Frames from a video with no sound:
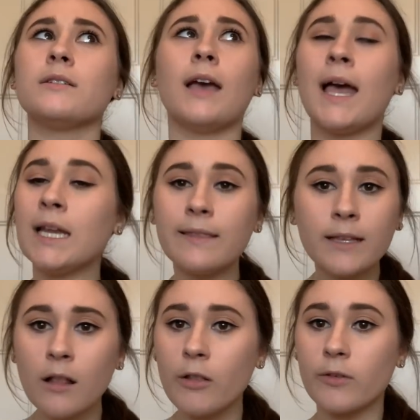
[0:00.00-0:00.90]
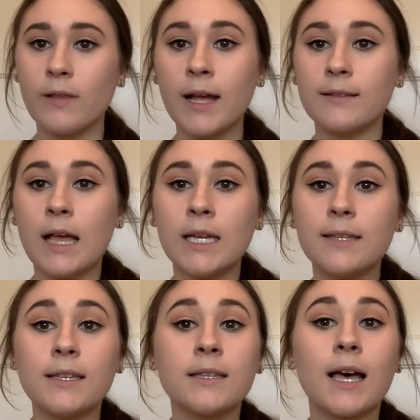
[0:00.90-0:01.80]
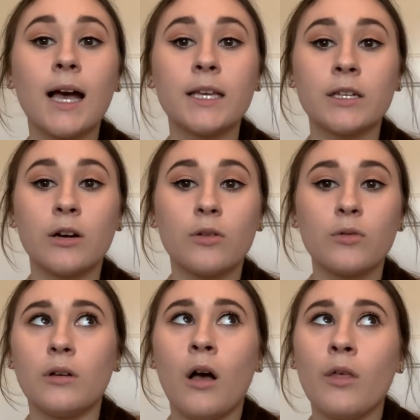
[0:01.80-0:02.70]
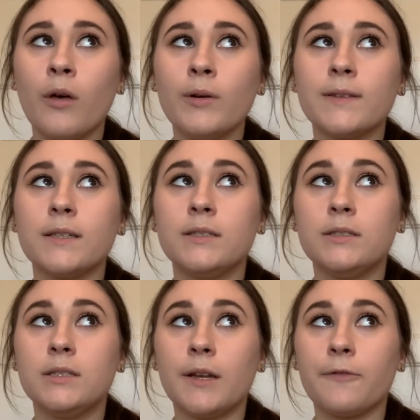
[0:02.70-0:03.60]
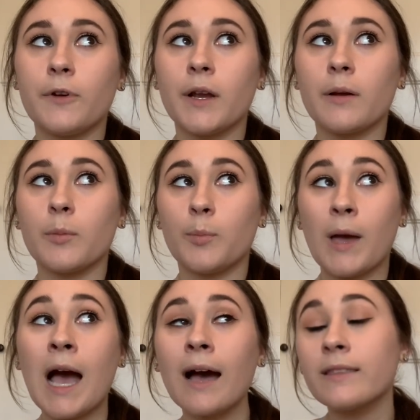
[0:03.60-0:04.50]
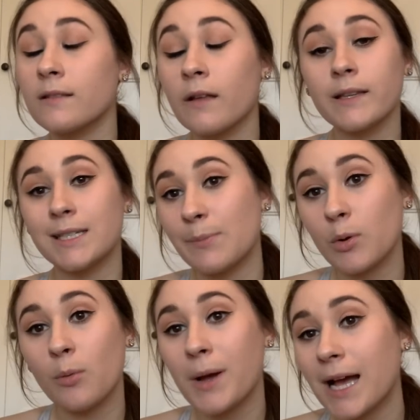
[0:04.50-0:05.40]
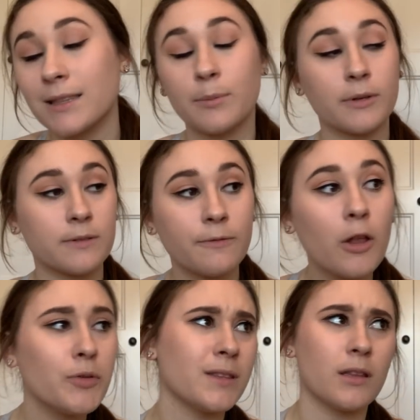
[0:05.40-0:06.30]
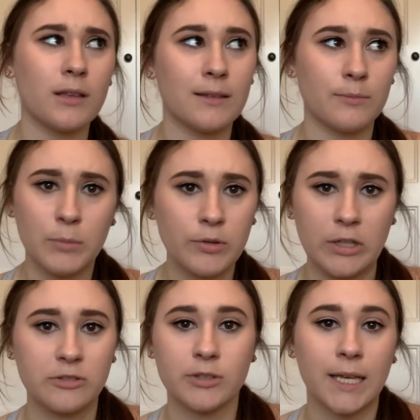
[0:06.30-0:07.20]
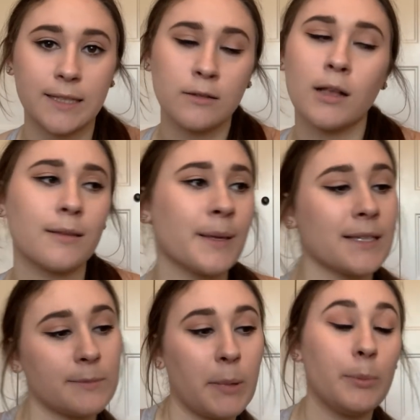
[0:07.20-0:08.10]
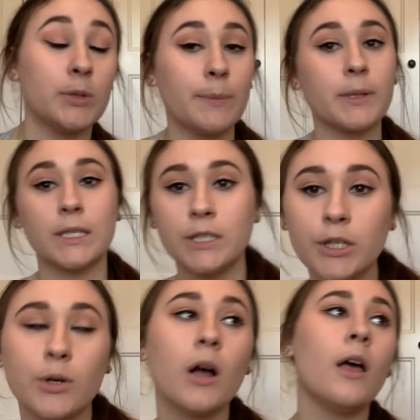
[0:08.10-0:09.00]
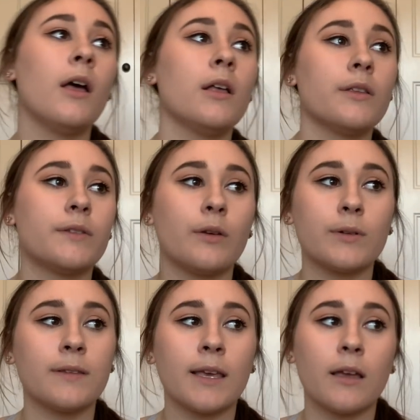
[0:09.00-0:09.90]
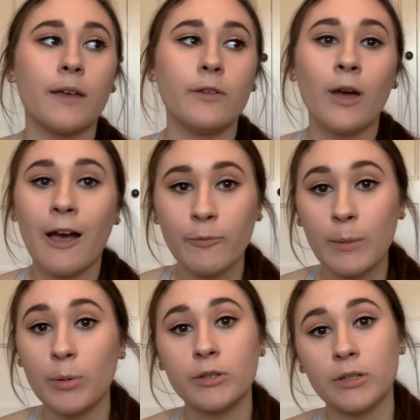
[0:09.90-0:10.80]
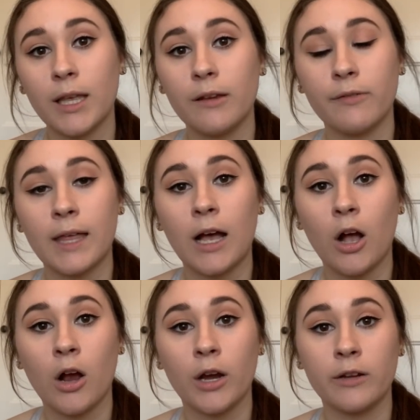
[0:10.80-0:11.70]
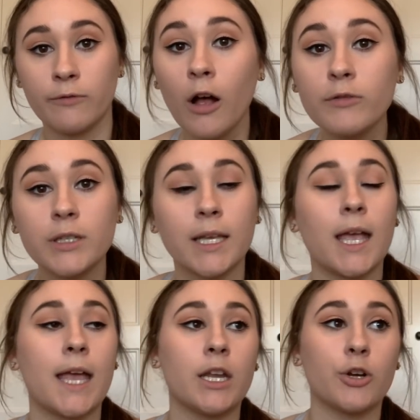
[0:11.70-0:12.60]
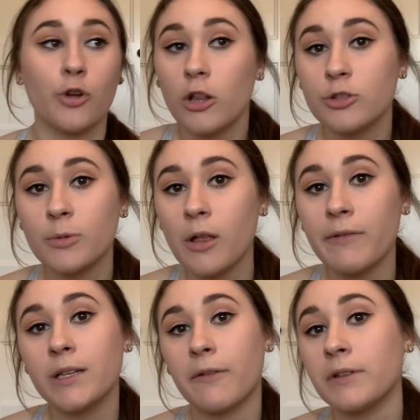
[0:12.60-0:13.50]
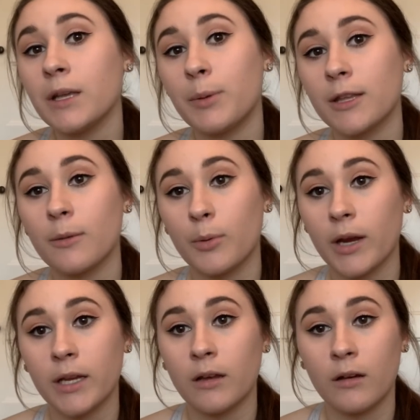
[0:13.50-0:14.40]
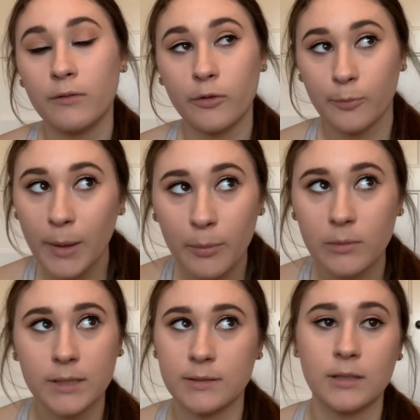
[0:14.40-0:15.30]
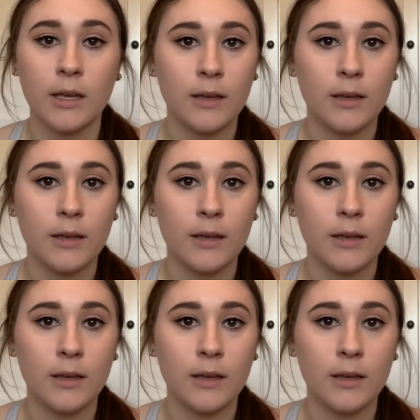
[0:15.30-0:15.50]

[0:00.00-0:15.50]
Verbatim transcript: anything along those lines, anything that, you know, although it's a different path, it's not the typical path that a person follows in is music industry. Like, it's not something that people typically do. So it's like, if you have people in your life that are involved in it and are knowledgeable of it, definitely pick the brain of those people, because